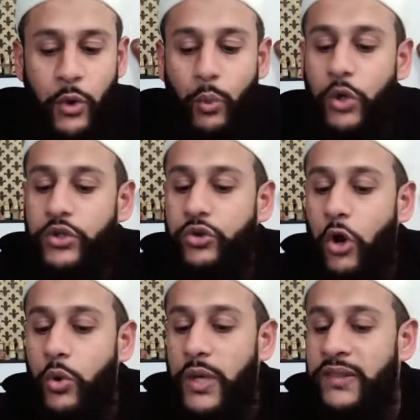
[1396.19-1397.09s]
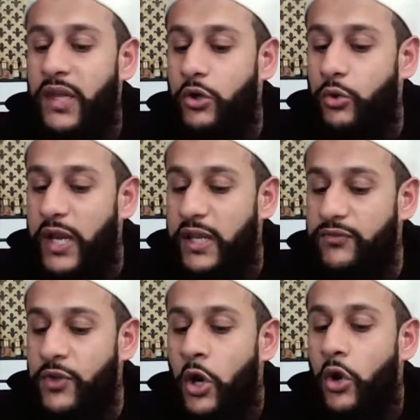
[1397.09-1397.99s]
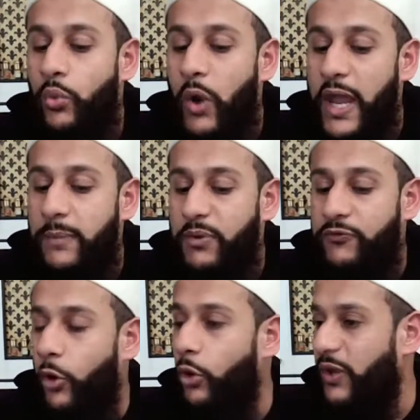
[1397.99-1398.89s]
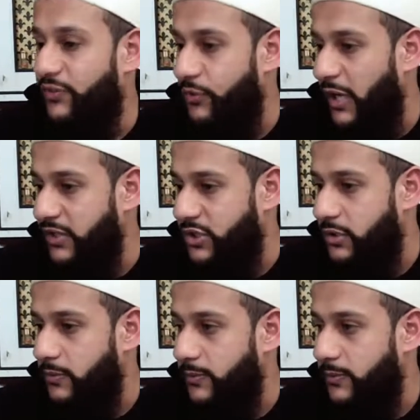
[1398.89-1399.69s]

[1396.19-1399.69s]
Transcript: would grow in the graves right before resurrection.